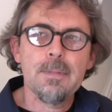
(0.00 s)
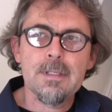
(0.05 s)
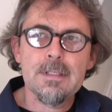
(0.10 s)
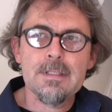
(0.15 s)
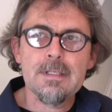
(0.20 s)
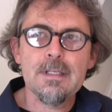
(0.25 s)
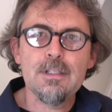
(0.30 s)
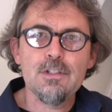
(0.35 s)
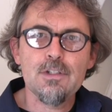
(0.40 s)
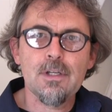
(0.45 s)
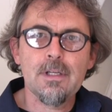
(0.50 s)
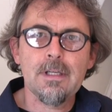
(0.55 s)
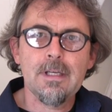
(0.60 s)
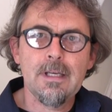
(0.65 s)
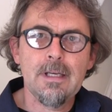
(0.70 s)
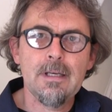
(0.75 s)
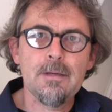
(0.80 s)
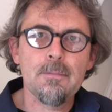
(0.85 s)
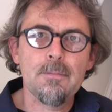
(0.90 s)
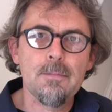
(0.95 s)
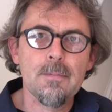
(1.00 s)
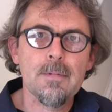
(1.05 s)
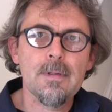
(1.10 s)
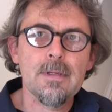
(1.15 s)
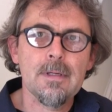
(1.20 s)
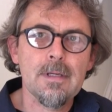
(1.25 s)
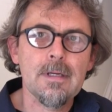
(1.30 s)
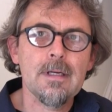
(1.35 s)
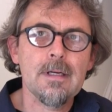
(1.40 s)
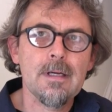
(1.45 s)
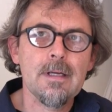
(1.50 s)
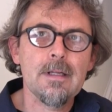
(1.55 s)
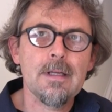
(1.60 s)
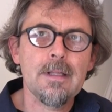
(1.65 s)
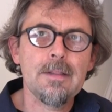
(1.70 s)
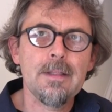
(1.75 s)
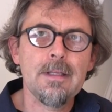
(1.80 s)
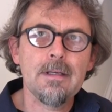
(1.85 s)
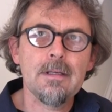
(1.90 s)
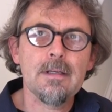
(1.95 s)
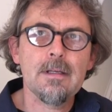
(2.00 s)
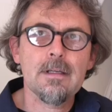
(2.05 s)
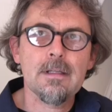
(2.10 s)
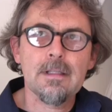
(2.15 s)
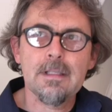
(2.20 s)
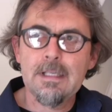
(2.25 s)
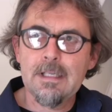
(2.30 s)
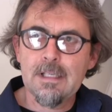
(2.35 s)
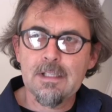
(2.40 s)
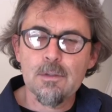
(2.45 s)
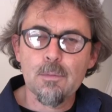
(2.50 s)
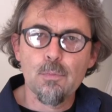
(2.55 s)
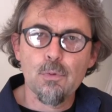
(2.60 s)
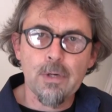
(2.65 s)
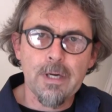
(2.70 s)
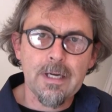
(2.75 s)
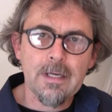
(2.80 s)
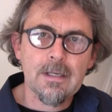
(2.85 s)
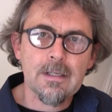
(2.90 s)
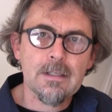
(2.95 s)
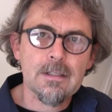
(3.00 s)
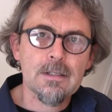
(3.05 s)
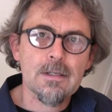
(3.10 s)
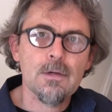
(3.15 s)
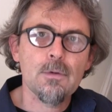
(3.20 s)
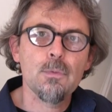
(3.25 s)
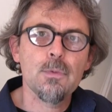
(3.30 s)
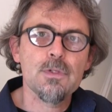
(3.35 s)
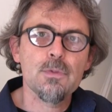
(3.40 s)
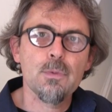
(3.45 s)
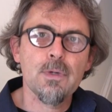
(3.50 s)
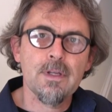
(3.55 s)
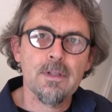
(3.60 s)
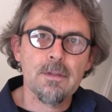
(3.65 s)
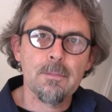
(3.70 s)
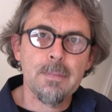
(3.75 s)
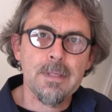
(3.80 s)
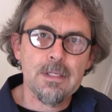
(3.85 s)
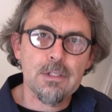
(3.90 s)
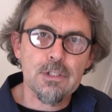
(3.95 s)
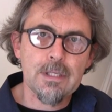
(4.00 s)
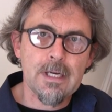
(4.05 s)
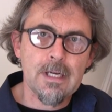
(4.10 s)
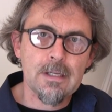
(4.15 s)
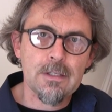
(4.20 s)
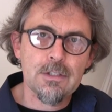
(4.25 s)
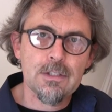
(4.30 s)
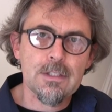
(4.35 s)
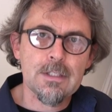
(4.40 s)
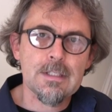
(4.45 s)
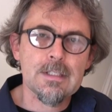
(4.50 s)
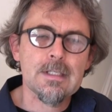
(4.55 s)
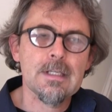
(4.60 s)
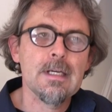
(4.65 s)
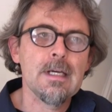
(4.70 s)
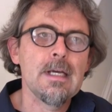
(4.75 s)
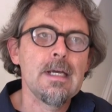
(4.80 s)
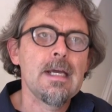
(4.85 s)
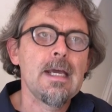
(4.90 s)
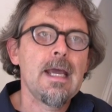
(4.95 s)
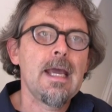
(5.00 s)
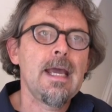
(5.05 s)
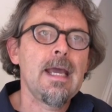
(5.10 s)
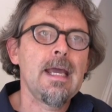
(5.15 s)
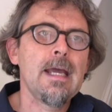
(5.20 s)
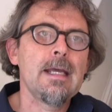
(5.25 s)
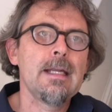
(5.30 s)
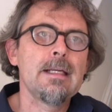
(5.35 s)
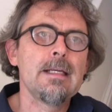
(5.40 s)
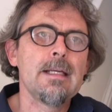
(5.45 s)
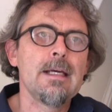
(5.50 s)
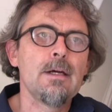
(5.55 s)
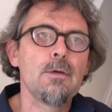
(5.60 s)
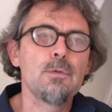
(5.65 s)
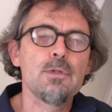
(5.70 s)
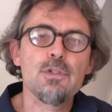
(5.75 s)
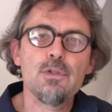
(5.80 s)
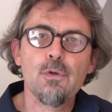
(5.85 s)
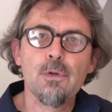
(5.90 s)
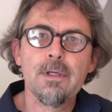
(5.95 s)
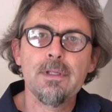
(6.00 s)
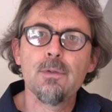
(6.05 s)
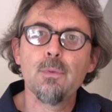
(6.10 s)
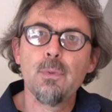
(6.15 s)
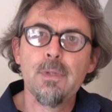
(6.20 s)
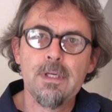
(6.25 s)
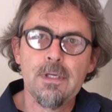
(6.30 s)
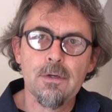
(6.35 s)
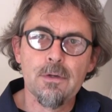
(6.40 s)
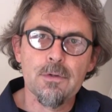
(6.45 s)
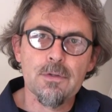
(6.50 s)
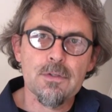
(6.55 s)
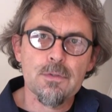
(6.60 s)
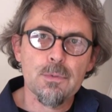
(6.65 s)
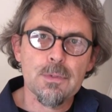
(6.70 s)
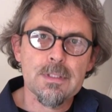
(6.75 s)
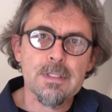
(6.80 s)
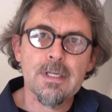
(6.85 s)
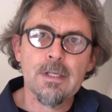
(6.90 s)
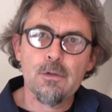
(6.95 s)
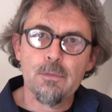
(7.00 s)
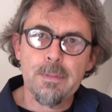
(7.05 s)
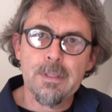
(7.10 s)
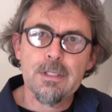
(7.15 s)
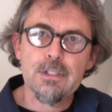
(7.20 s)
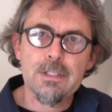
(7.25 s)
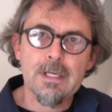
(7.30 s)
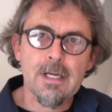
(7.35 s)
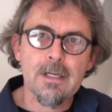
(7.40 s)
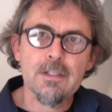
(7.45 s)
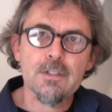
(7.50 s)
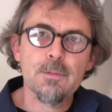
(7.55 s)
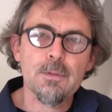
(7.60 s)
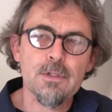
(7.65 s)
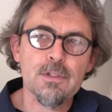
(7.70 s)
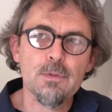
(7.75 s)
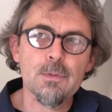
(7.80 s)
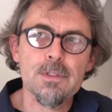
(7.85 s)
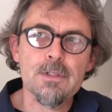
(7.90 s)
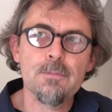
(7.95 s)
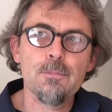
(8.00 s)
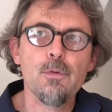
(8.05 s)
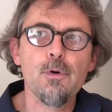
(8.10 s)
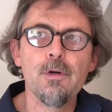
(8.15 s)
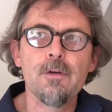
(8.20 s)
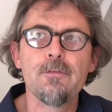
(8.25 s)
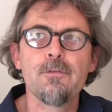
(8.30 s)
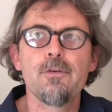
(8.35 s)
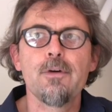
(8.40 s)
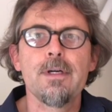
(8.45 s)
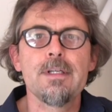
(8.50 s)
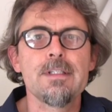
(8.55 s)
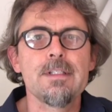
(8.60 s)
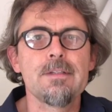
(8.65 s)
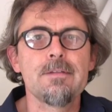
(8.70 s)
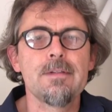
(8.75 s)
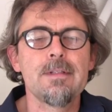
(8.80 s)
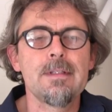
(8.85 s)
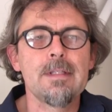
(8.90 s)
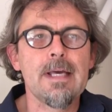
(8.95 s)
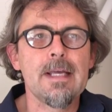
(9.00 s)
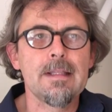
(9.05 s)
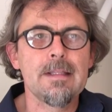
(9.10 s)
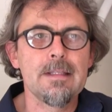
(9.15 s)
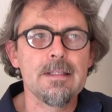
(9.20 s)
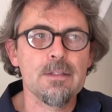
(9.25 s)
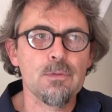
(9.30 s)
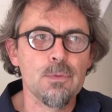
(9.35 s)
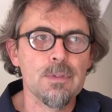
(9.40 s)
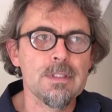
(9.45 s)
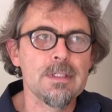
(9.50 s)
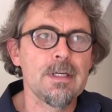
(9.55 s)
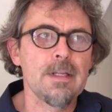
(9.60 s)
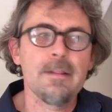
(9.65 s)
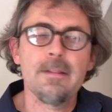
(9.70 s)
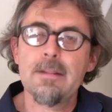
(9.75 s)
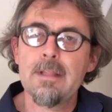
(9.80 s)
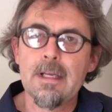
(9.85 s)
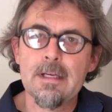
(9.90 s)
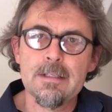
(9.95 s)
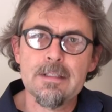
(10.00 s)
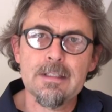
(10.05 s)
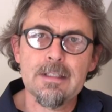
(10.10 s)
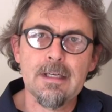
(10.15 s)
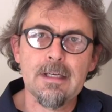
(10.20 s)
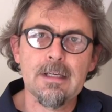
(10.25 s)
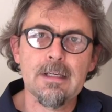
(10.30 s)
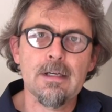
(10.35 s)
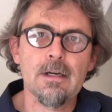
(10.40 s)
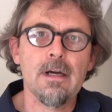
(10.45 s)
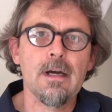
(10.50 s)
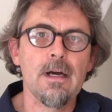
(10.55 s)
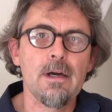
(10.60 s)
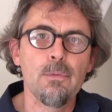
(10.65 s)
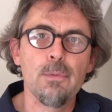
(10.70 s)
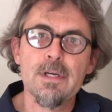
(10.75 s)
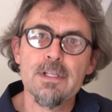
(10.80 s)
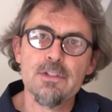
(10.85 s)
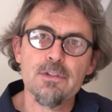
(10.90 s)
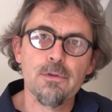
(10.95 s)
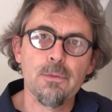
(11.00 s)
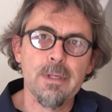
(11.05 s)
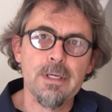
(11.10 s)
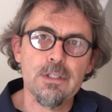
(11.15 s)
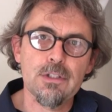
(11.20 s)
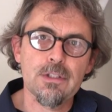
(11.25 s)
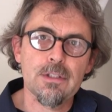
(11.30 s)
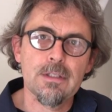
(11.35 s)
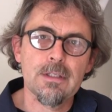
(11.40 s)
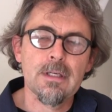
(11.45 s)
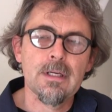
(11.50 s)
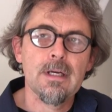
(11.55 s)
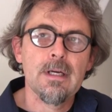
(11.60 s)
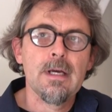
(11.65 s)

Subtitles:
essentially, I think cleaning the brick was one of the big challenges, and restoring the windows was another big challenge, because it was important for us that this was an authentic restoration